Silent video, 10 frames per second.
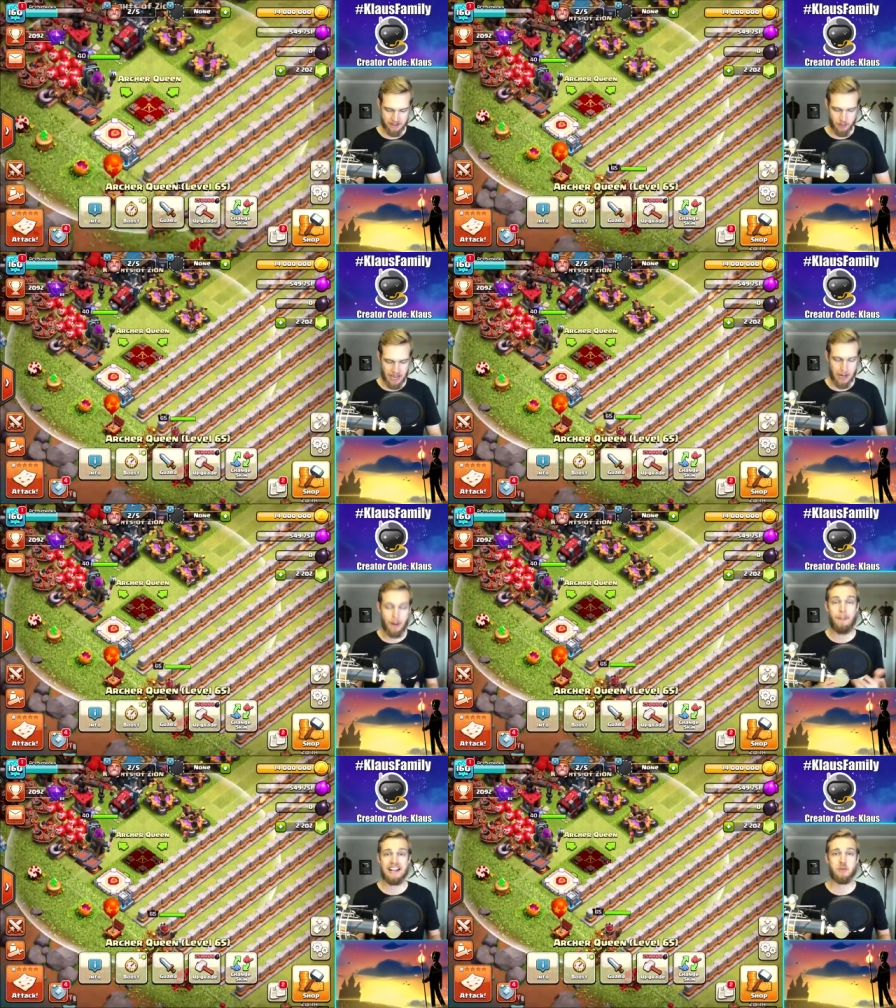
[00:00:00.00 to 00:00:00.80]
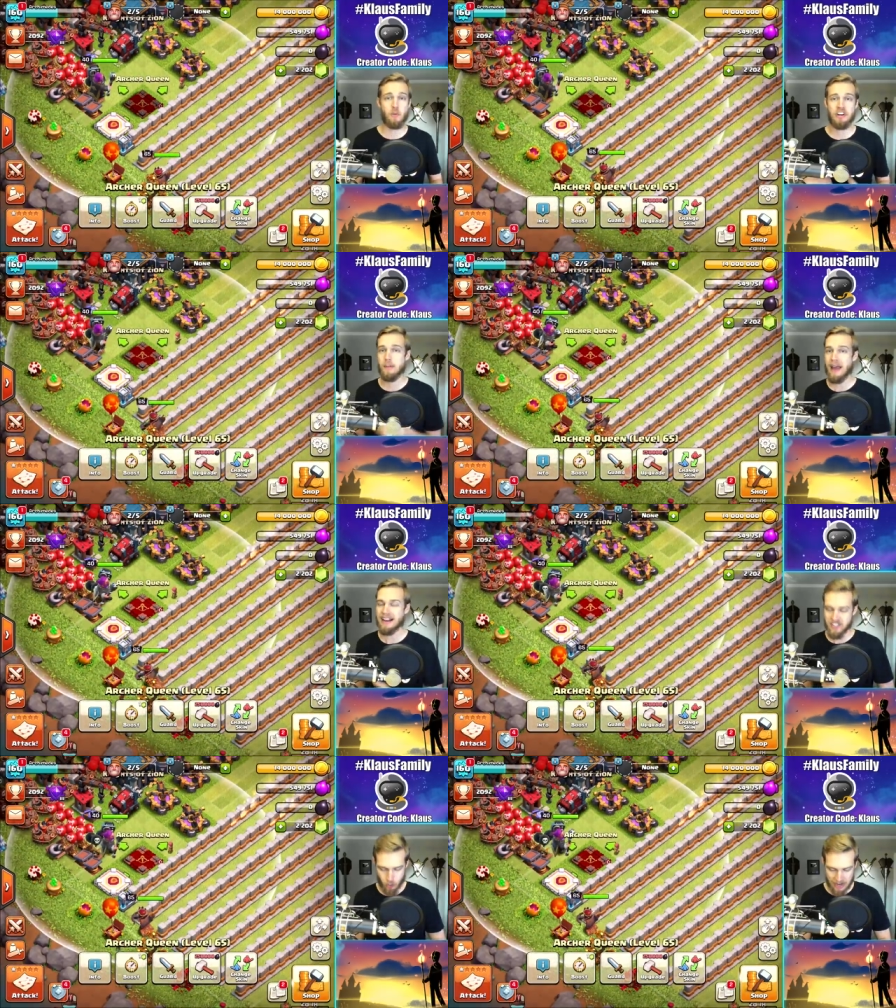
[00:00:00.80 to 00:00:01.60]
so we got a Max Warden, a
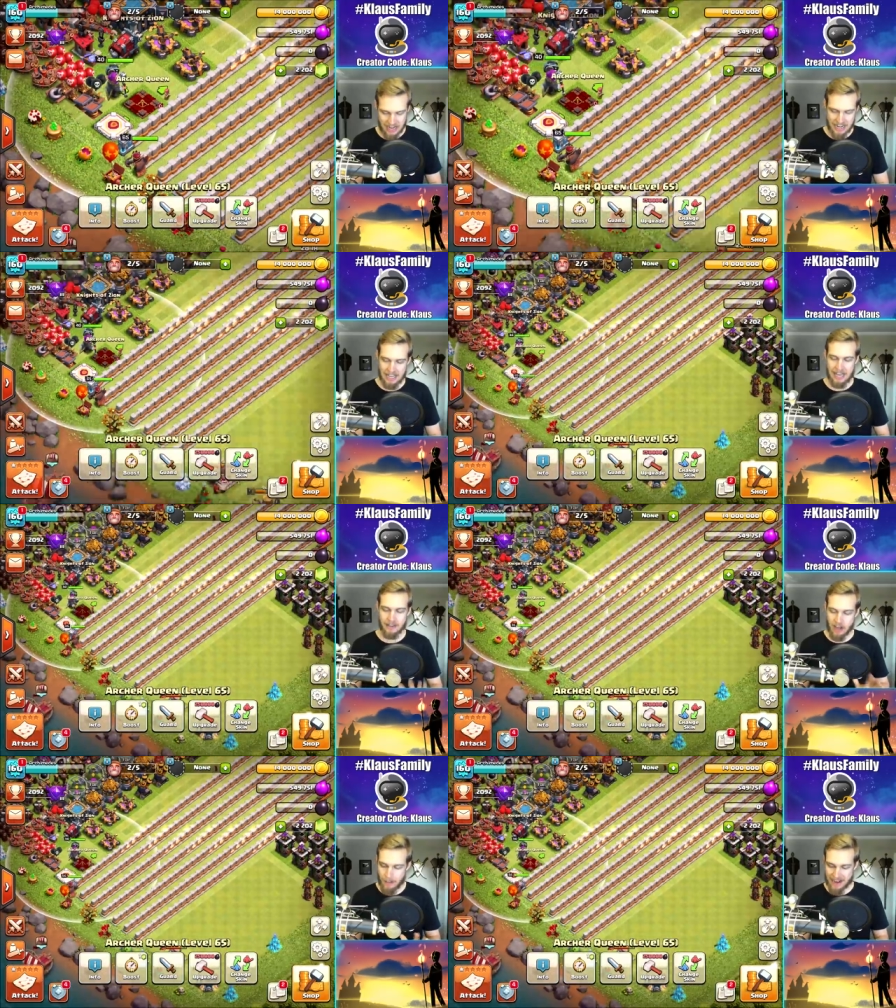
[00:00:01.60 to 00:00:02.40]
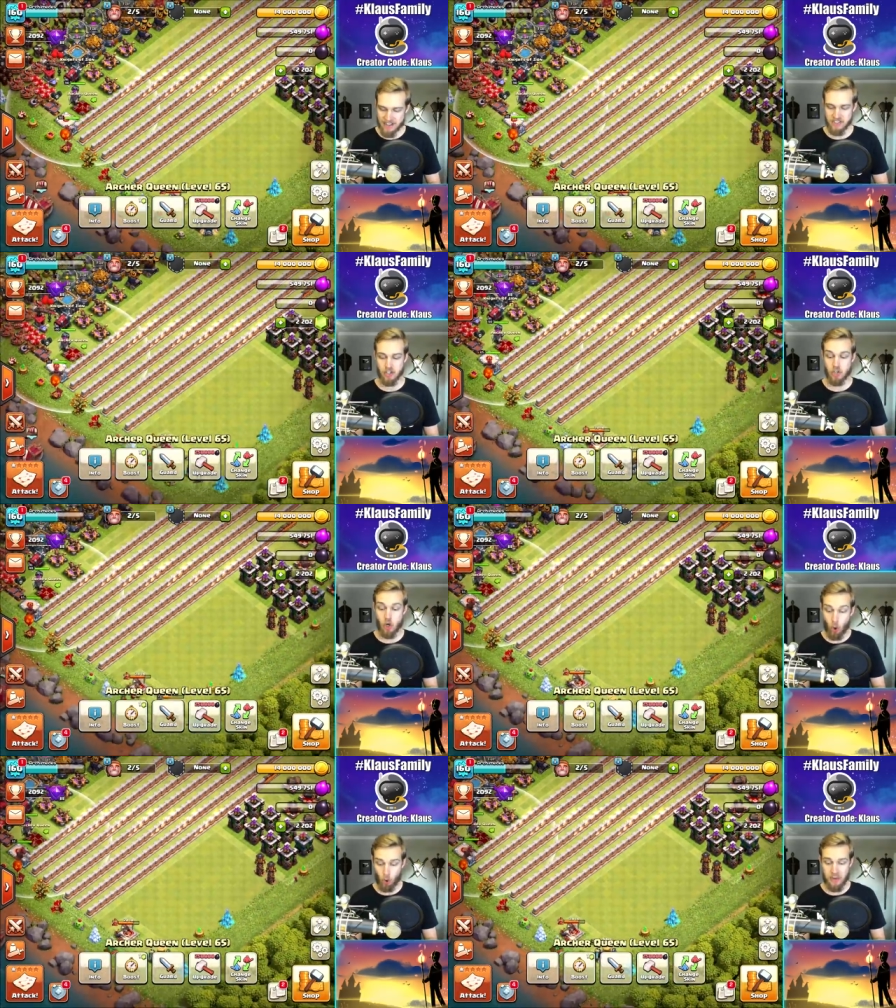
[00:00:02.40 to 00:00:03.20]
Max Queen. I've got Max
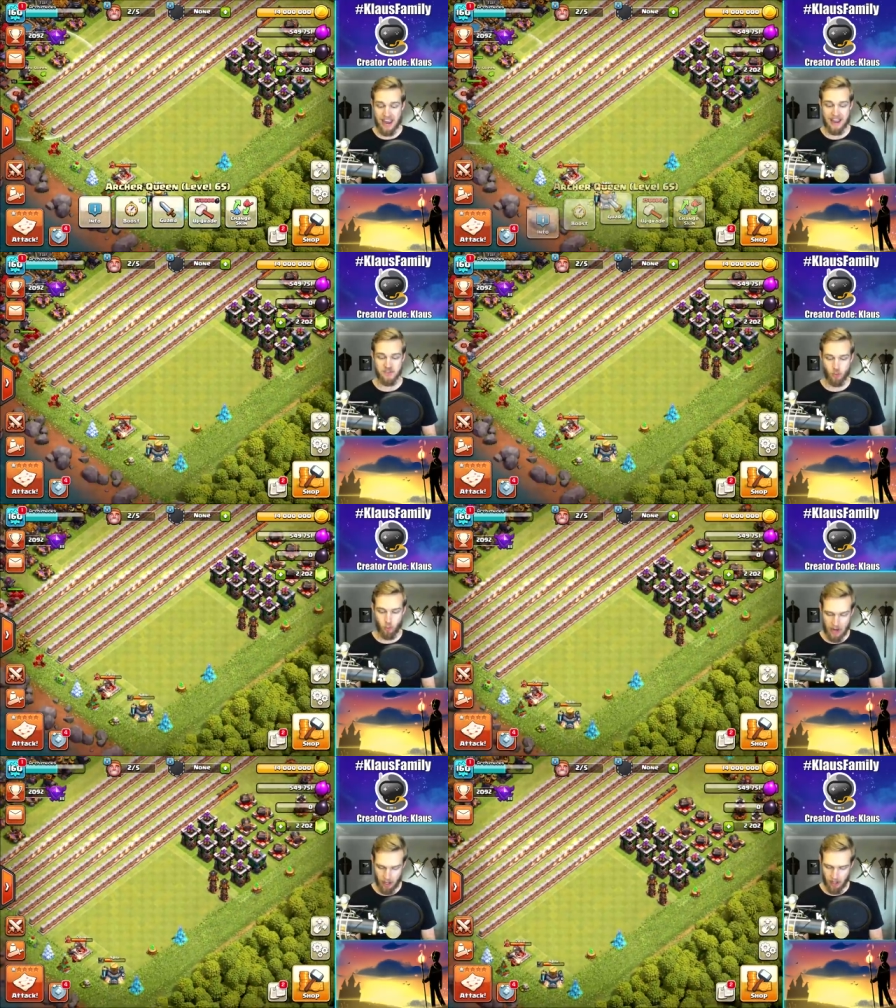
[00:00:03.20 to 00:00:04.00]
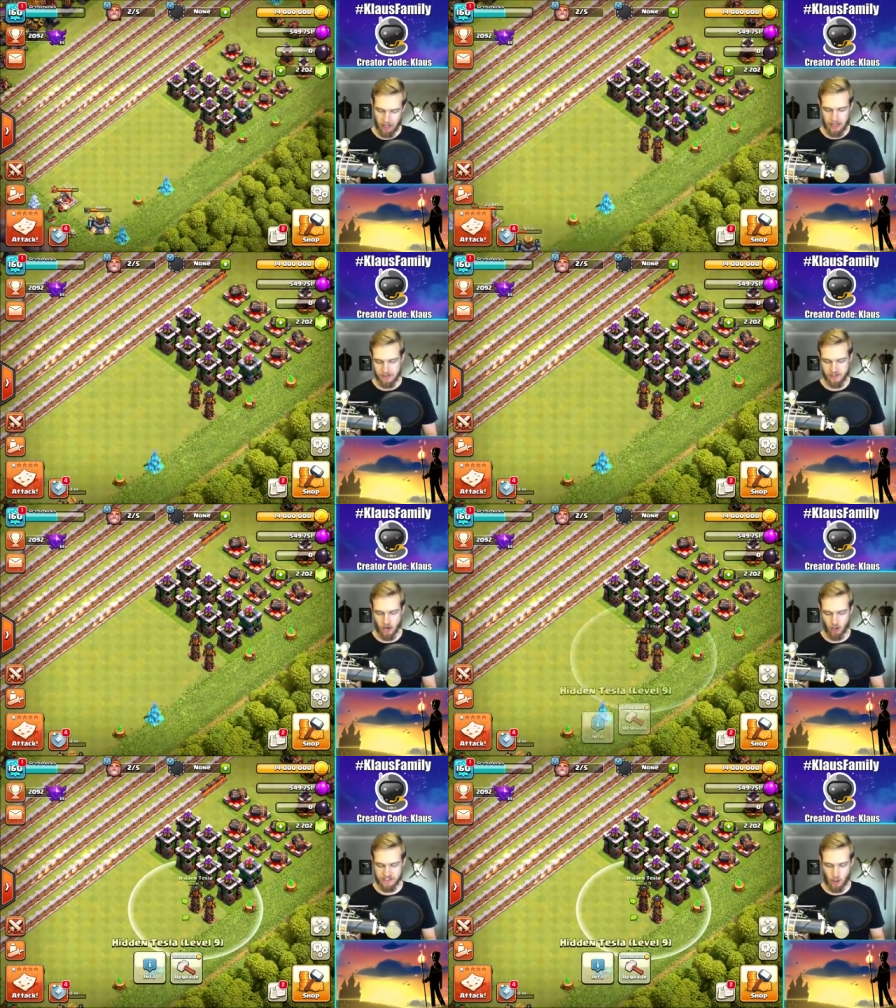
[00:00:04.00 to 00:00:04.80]
Gold as well.
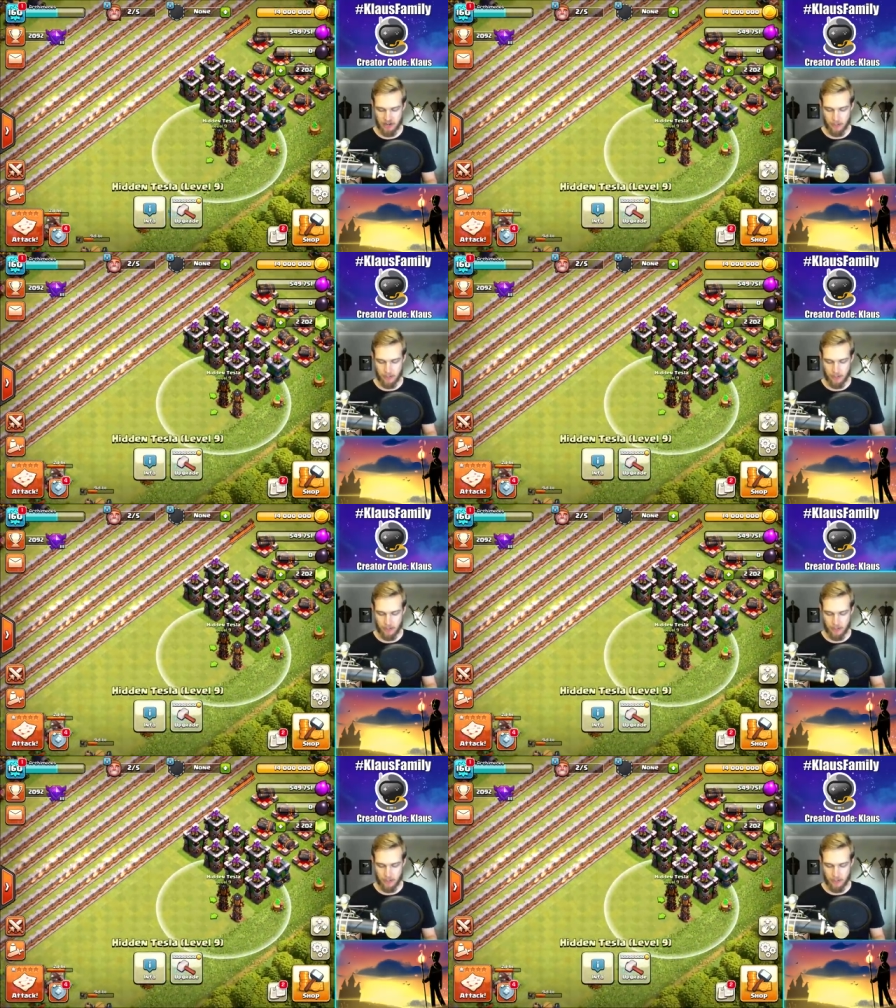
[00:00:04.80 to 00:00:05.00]
So let's go ahead and